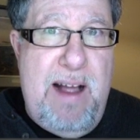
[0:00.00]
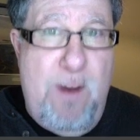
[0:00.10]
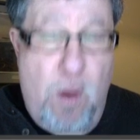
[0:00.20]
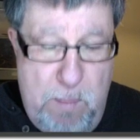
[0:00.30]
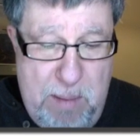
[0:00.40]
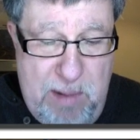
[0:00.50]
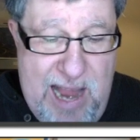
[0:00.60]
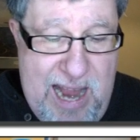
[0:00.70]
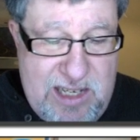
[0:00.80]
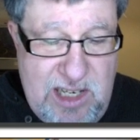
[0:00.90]
or be able to
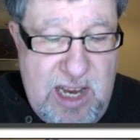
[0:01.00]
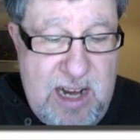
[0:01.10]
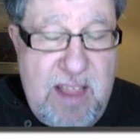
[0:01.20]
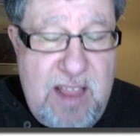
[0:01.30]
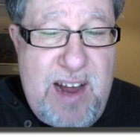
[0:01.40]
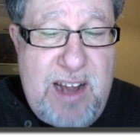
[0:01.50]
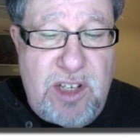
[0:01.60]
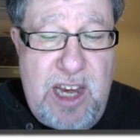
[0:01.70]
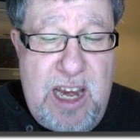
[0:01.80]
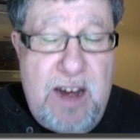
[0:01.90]
access any of the files
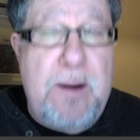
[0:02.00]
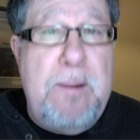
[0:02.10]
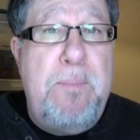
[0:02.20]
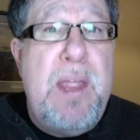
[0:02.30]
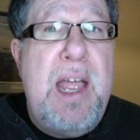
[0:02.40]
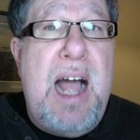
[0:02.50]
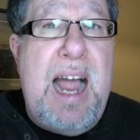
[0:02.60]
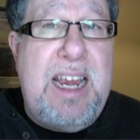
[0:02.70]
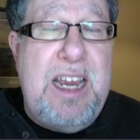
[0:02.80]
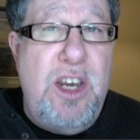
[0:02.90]
here,
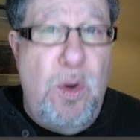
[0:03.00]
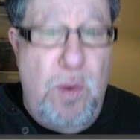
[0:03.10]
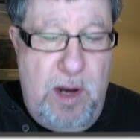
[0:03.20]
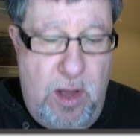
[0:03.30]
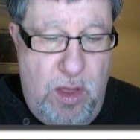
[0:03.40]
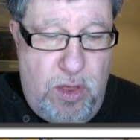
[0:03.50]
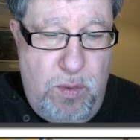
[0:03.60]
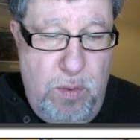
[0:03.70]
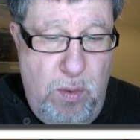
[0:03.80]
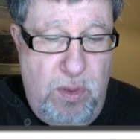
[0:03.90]
I can do it
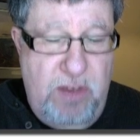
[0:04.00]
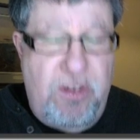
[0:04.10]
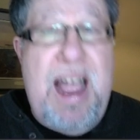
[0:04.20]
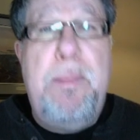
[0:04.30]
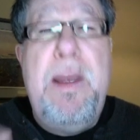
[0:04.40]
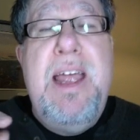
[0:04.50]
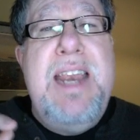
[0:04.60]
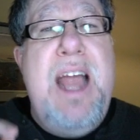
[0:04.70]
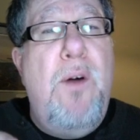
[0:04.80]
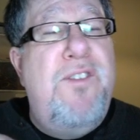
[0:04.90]
through this app.
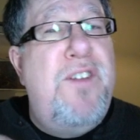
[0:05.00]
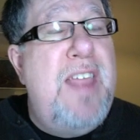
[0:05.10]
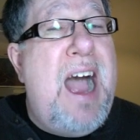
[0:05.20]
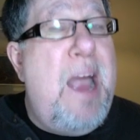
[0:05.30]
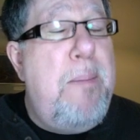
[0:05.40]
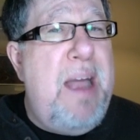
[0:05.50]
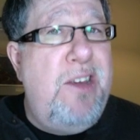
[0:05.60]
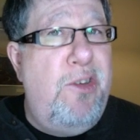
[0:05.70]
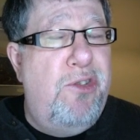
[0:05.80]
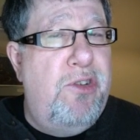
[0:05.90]
Now, for the iPad
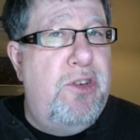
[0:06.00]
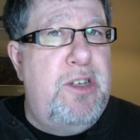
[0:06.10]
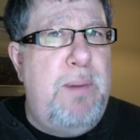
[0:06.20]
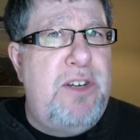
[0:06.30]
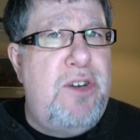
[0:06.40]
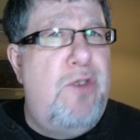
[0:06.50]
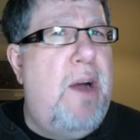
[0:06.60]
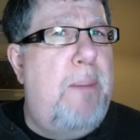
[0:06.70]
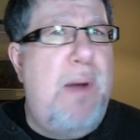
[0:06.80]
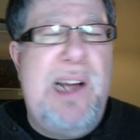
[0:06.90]
users, especially
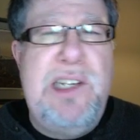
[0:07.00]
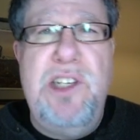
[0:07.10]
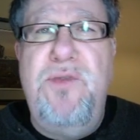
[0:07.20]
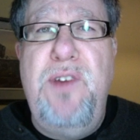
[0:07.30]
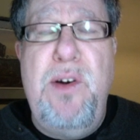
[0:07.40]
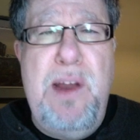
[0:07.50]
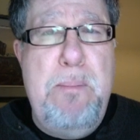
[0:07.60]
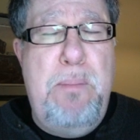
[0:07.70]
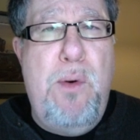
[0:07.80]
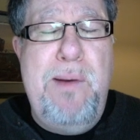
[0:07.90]
Dropbox is very
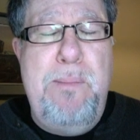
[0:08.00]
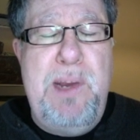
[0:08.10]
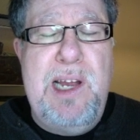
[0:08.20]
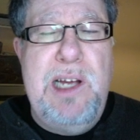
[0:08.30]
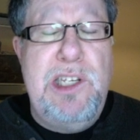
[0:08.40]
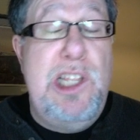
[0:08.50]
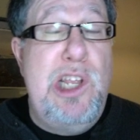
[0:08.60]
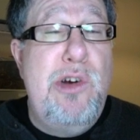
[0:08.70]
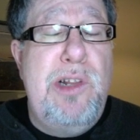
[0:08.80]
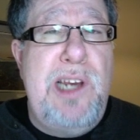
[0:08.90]
important because in the
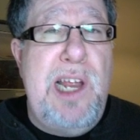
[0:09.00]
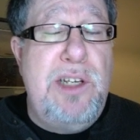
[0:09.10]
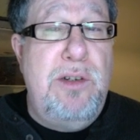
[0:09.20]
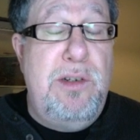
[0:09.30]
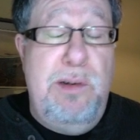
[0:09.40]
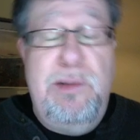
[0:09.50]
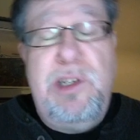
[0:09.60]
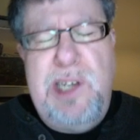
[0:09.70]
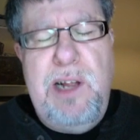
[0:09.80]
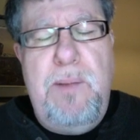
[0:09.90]
early days, it, you know,
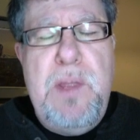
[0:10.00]
still,